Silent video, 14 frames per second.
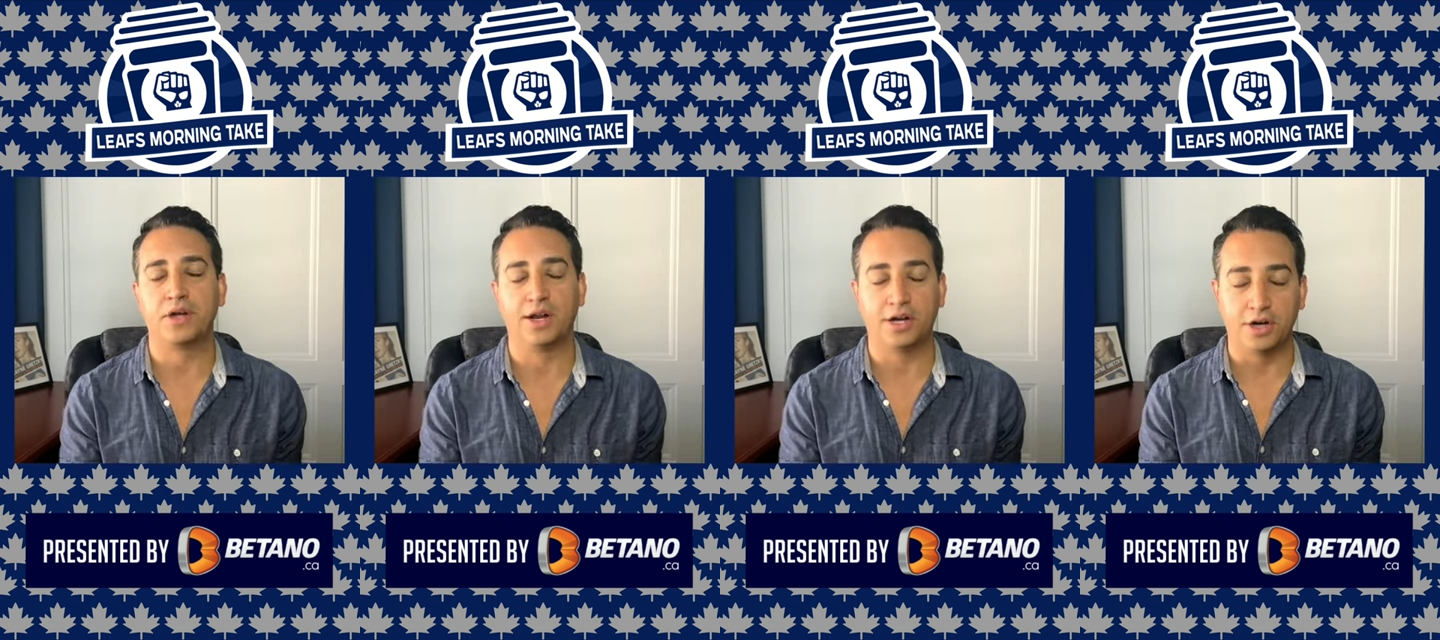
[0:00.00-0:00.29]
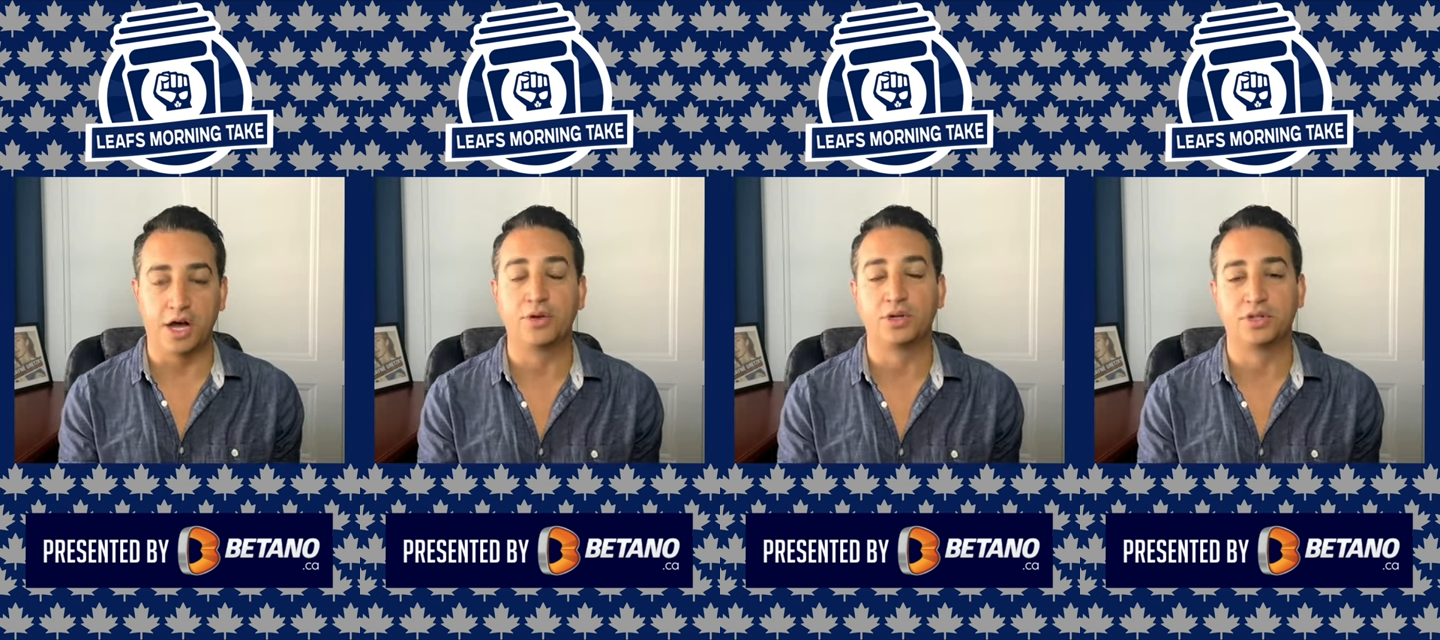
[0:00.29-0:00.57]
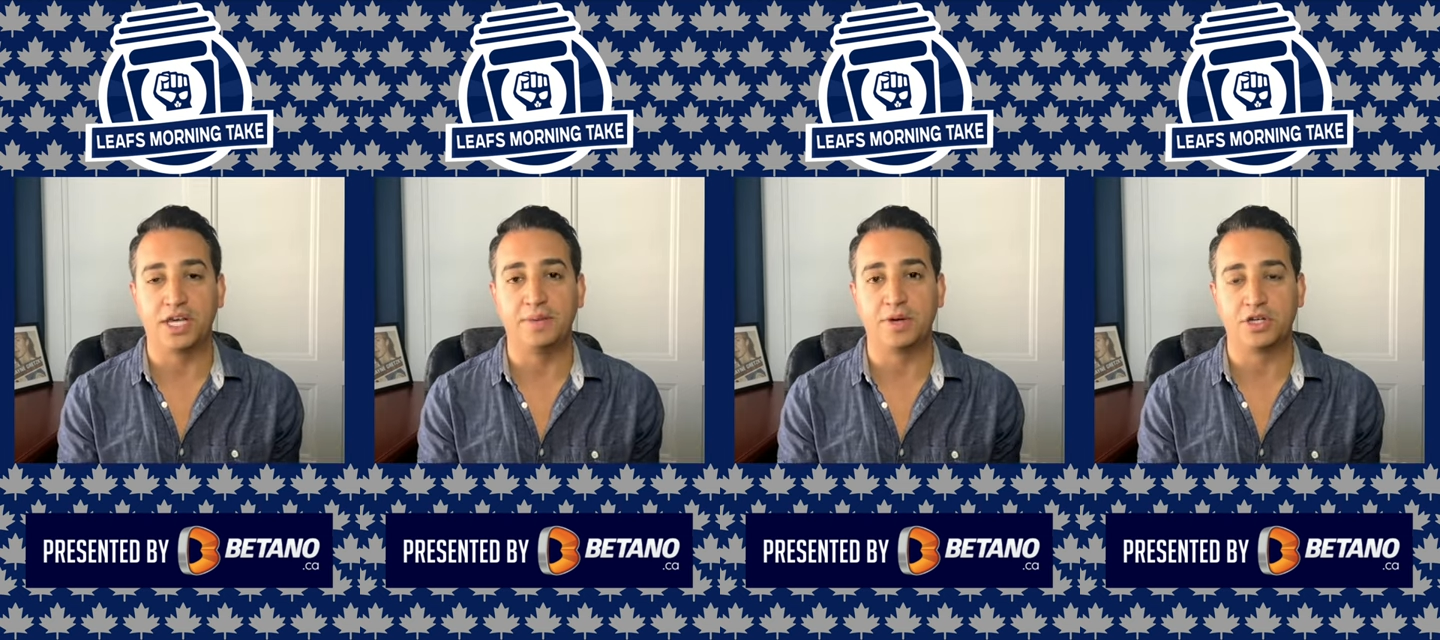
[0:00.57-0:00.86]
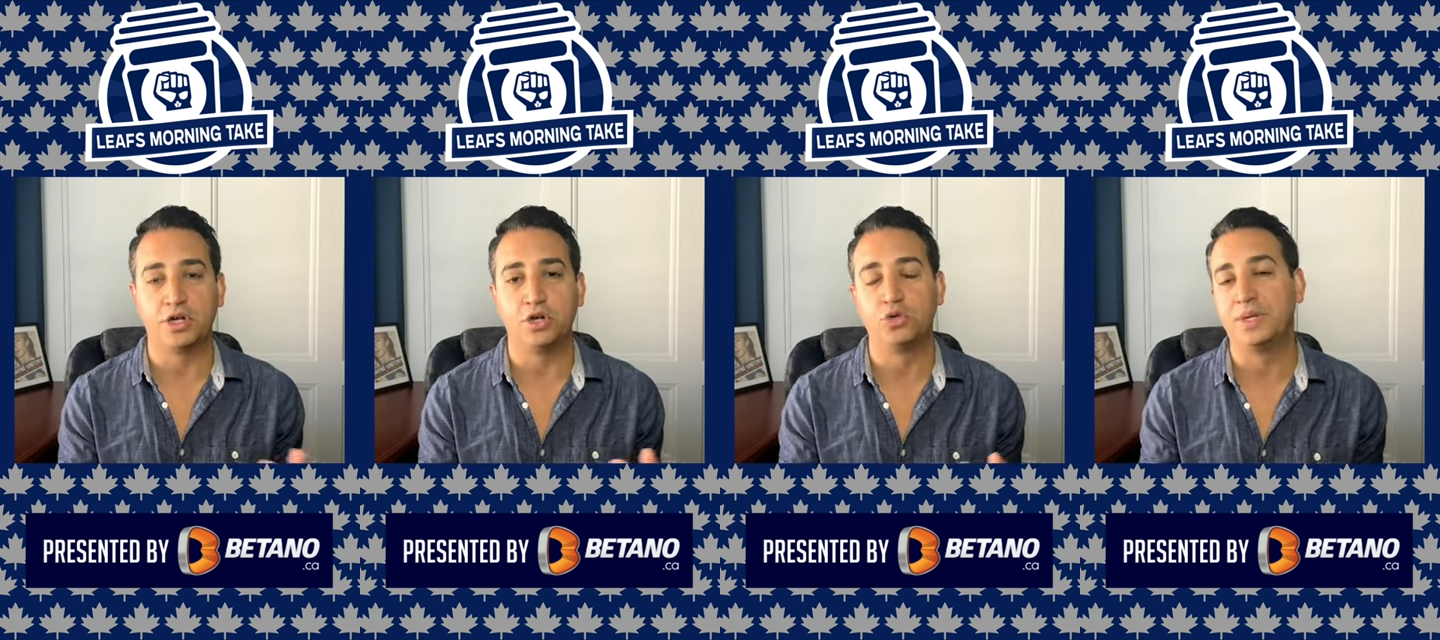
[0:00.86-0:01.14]
another team,
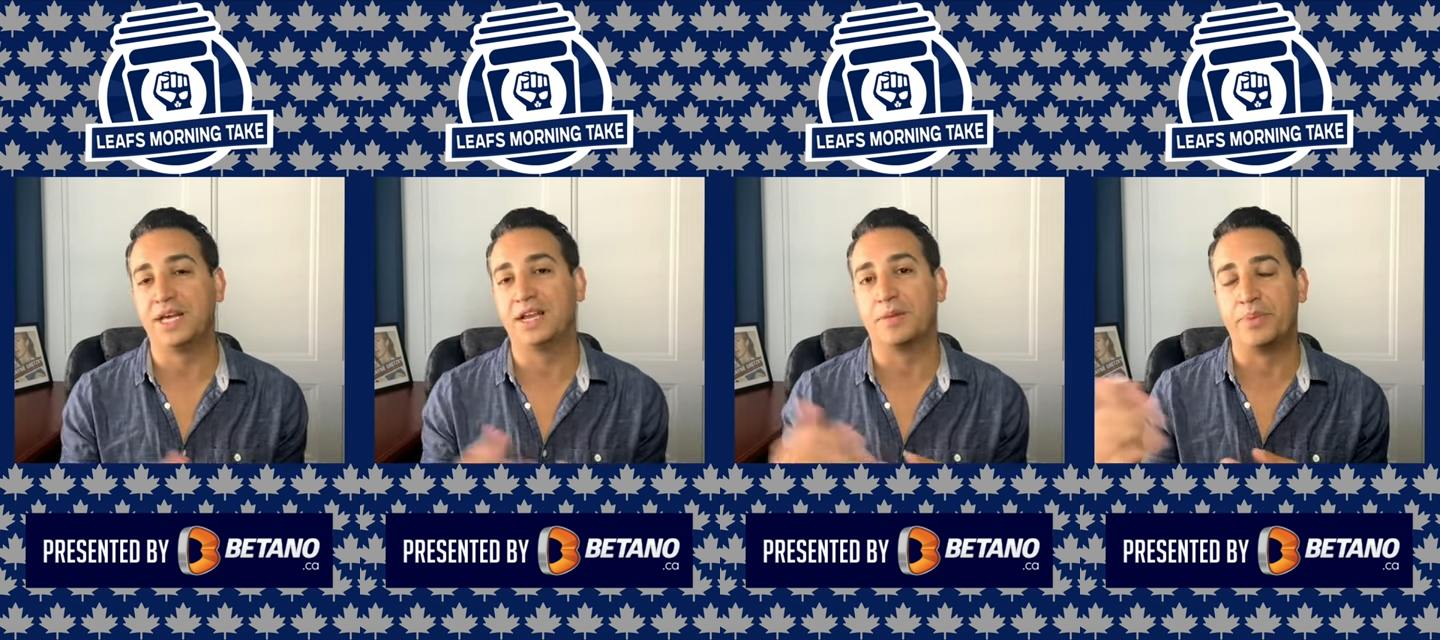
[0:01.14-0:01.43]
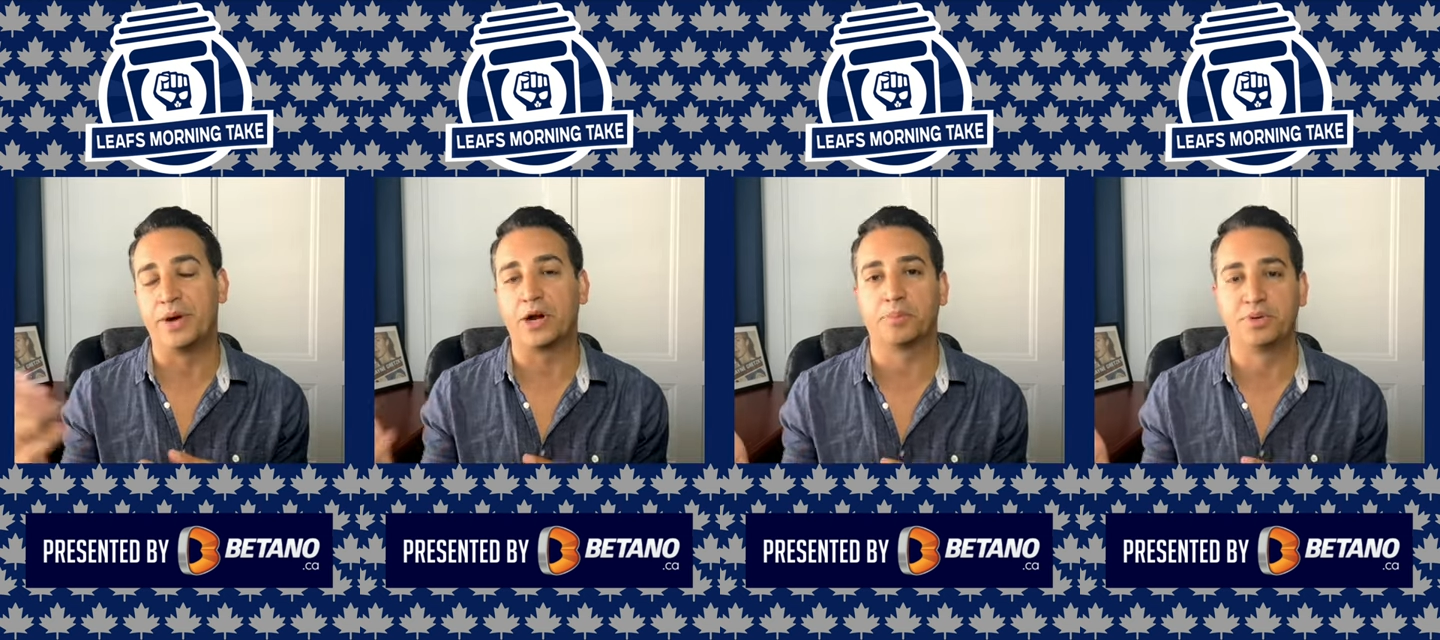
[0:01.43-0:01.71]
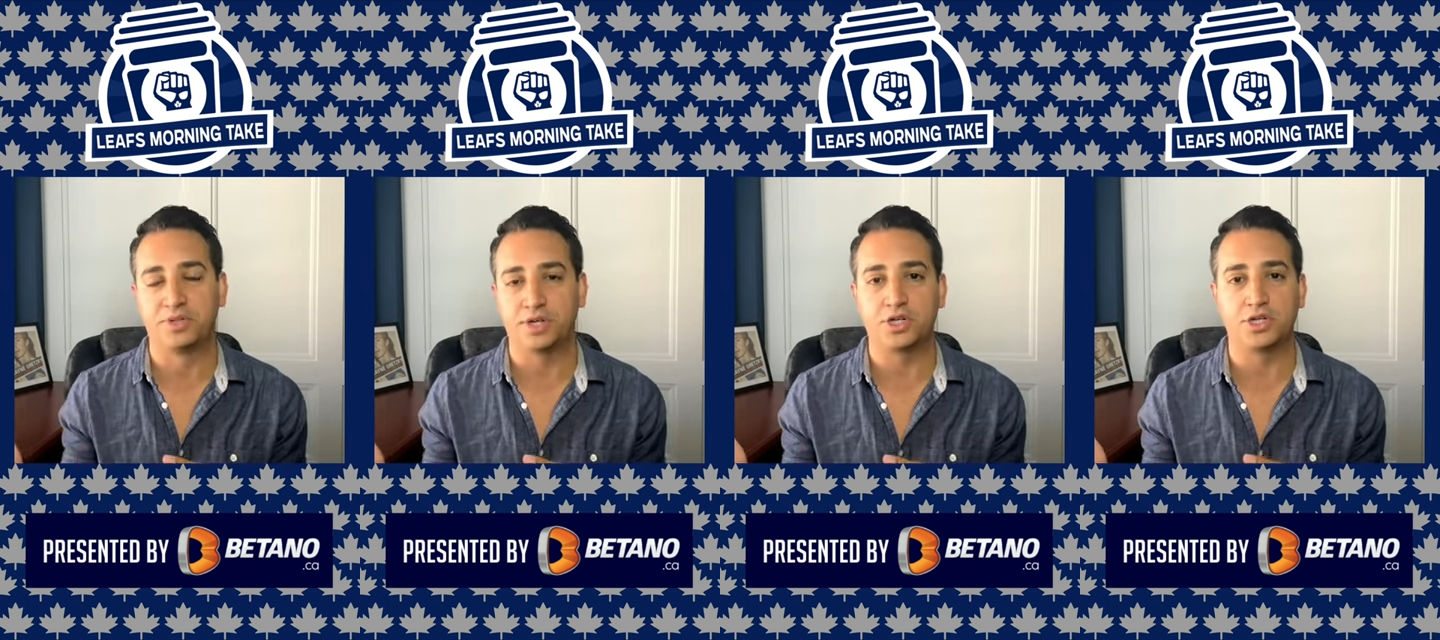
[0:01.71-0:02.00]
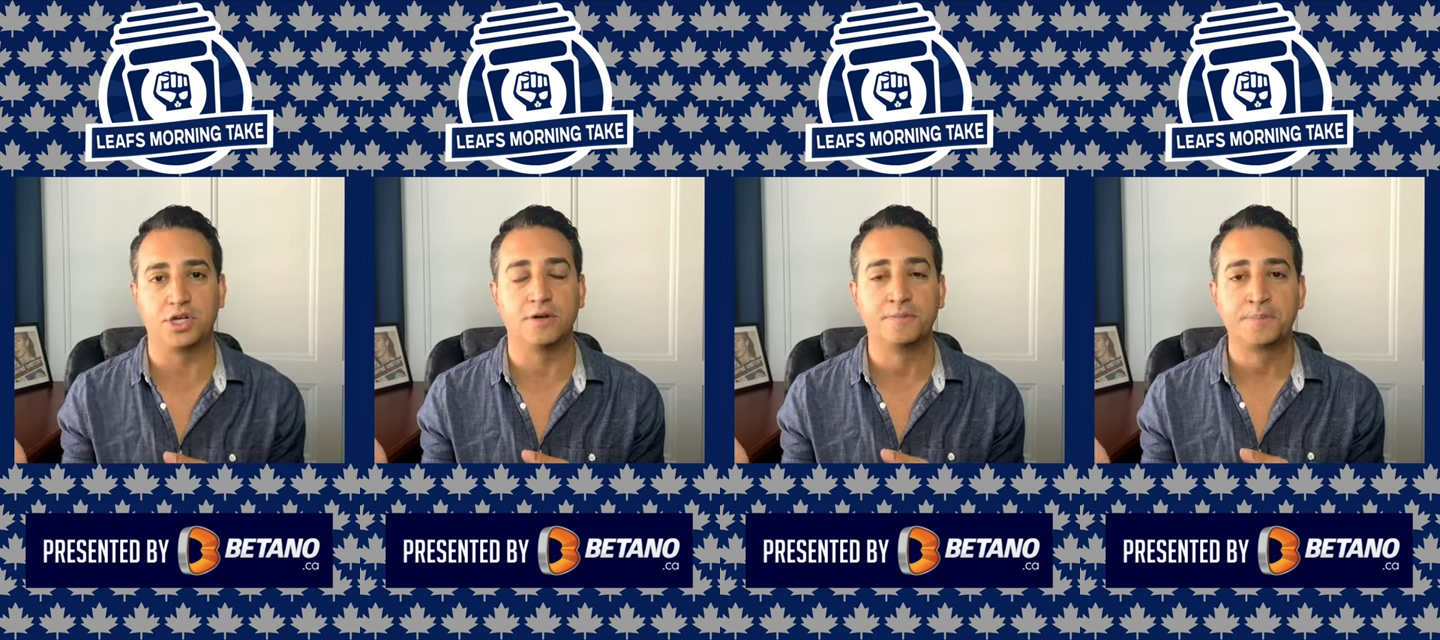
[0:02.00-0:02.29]
in a better
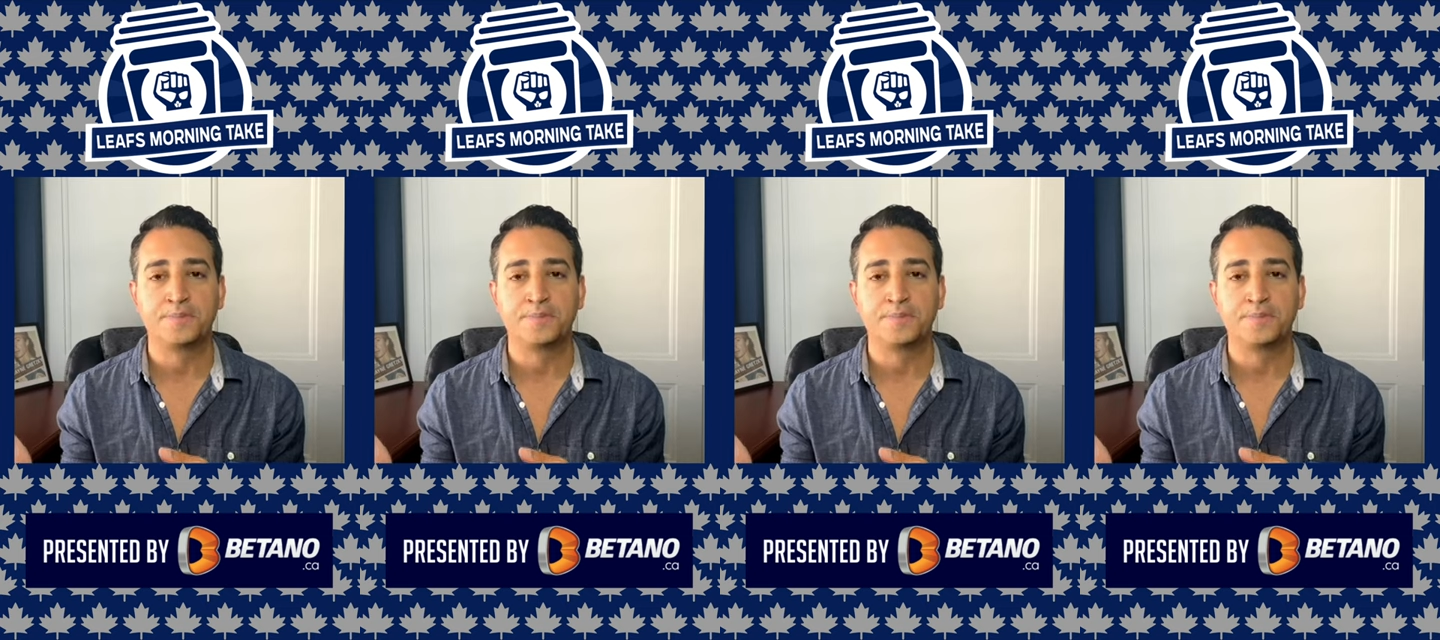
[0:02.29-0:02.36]
position